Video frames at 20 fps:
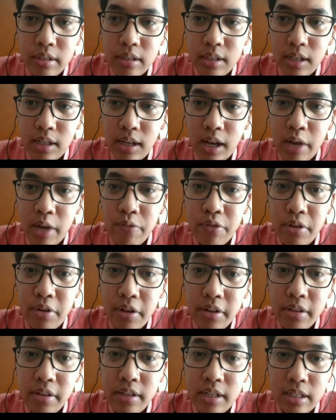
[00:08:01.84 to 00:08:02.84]
I've
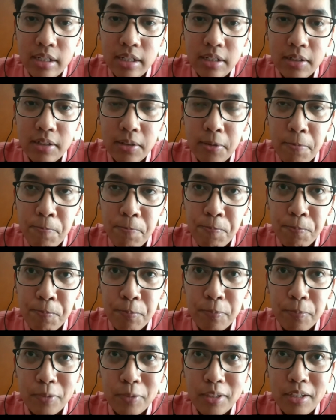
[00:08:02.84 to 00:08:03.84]
heard uh,
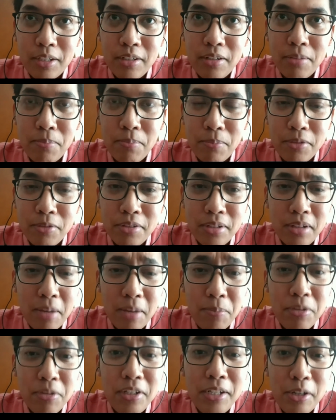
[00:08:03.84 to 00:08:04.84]

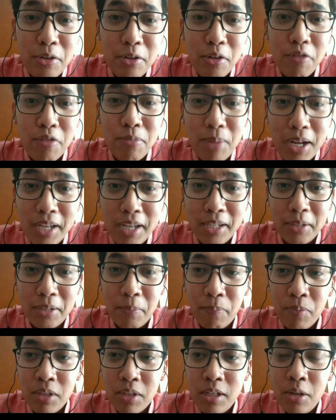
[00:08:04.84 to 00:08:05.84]
some seniors of
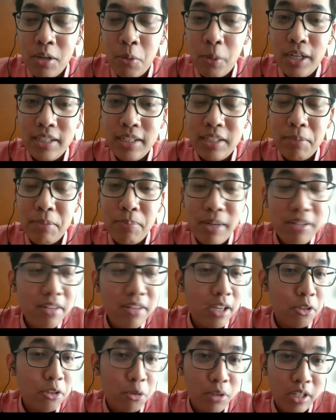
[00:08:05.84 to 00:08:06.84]
mine. Well, it depends
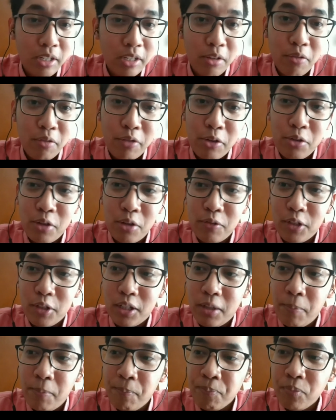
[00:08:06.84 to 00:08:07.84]
actually. First of
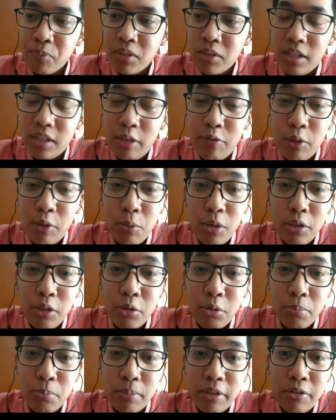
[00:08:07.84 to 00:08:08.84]
all, if you want
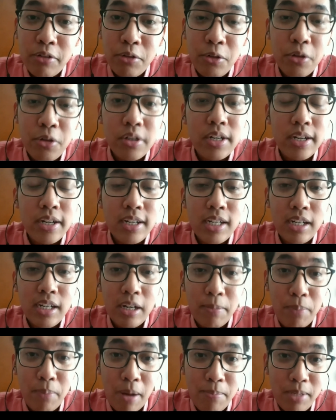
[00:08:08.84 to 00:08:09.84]
to pursue your career
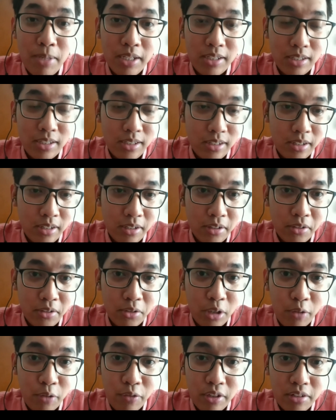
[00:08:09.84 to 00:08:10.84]
in public uh,
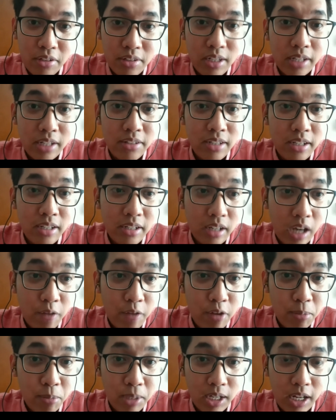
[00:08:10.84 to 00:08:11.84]
service, let's say in the
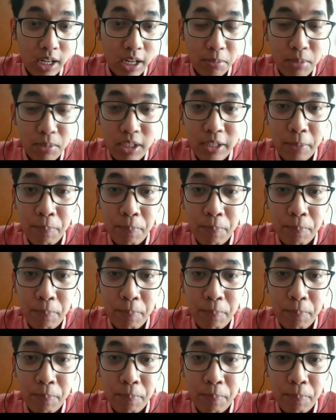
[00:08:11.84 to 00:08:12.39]
government like me,